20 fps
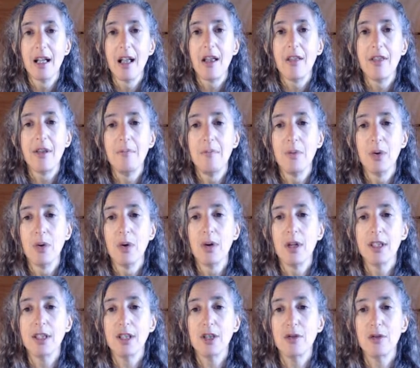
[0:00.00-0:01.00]
the more
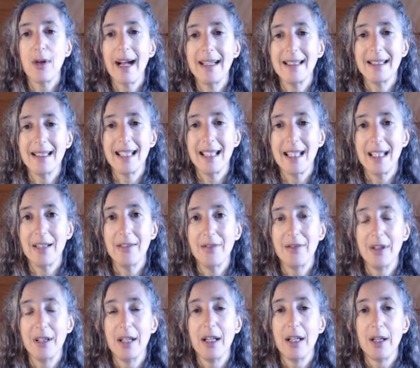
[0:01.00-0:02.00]
attractive
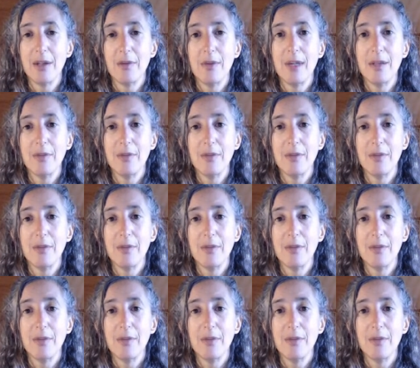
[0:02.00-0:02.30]
we